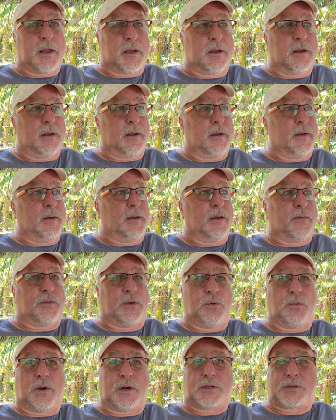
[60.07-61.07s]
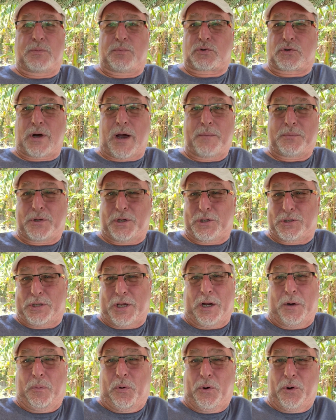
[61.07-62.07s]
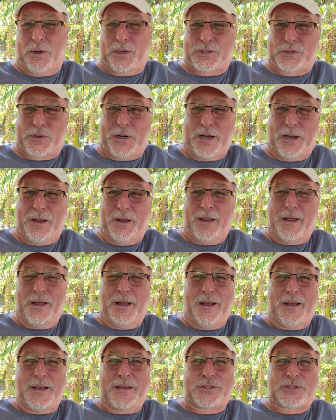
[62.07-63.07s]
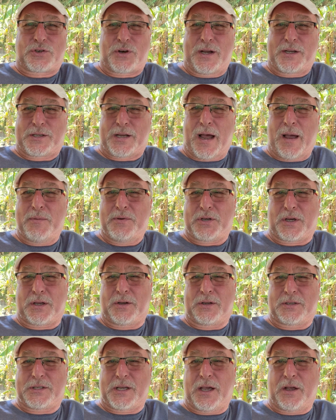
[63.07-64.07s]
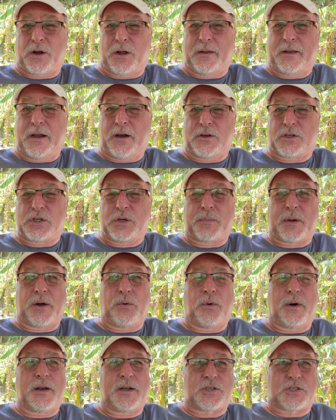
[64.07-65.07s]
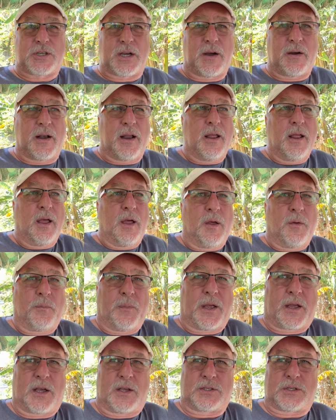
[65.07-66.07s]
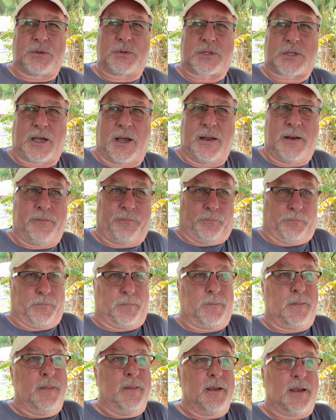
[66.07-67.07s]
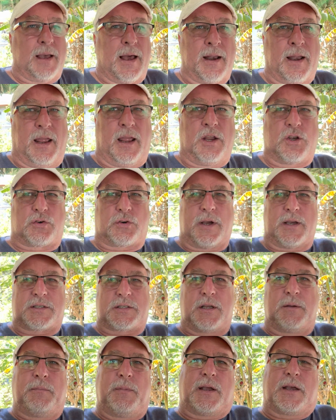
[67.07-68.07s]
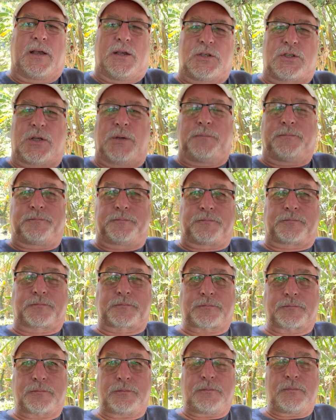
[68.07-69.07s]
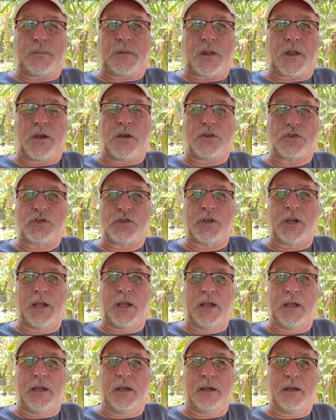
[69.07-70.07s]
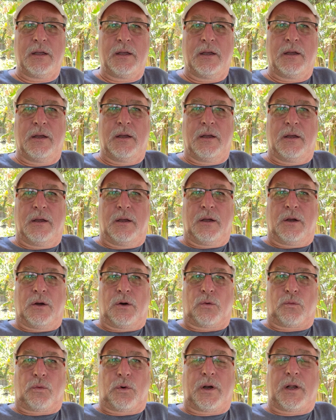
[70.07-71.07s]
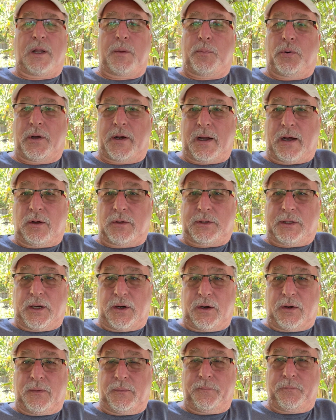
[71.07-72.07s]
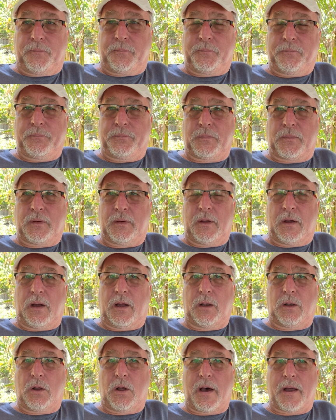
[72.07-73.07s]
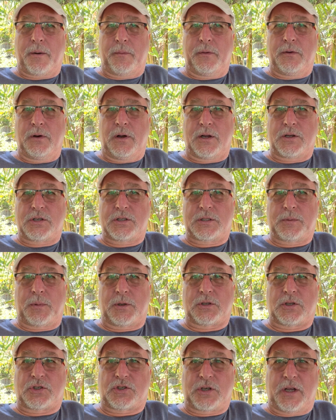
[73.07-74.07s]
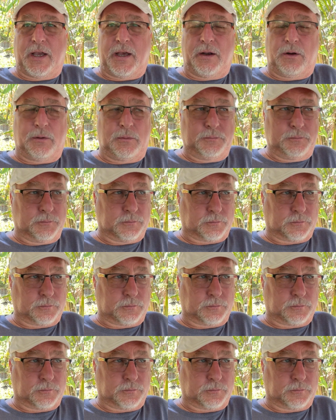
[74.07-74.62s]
can, if you want to subscribe to the Singapore Straits Times, you can see it on there too. But I wanted to share it because it was kind of interesting, because she really put out there a lot of, not just about the channel,